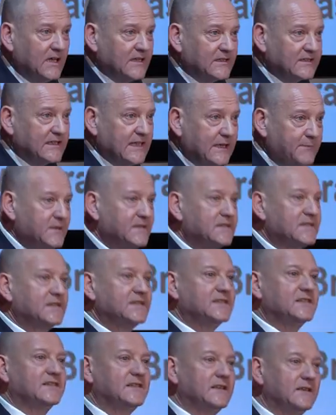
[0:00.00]
sleep is the
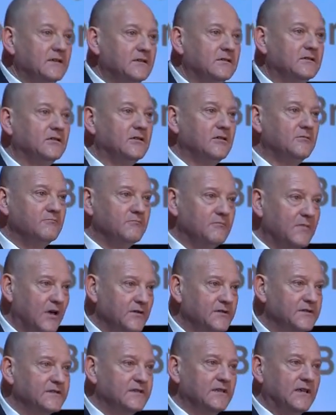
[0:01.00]
single
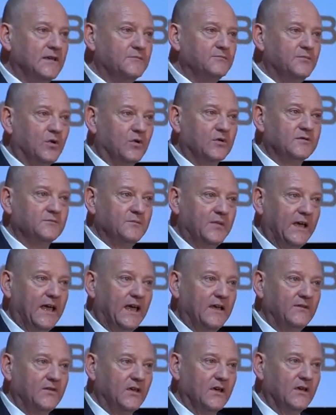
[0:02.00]
most important
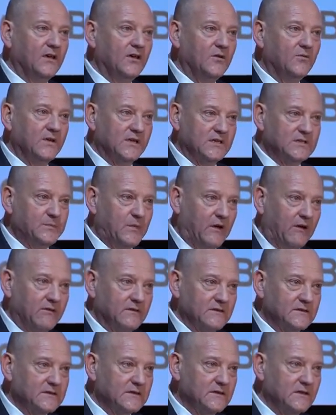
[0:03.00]
behaviour we
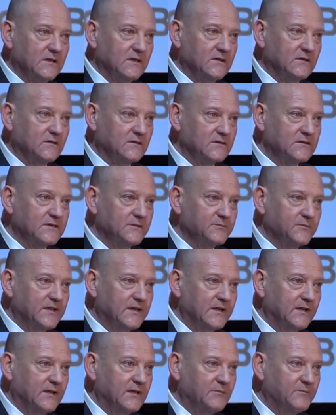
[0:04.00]
experience, not
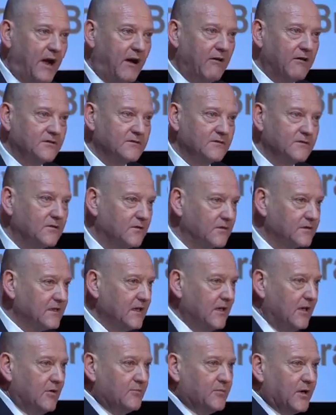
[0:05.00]
simply in marriage, of course,
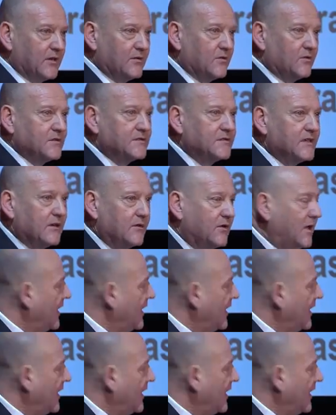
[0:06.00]
but also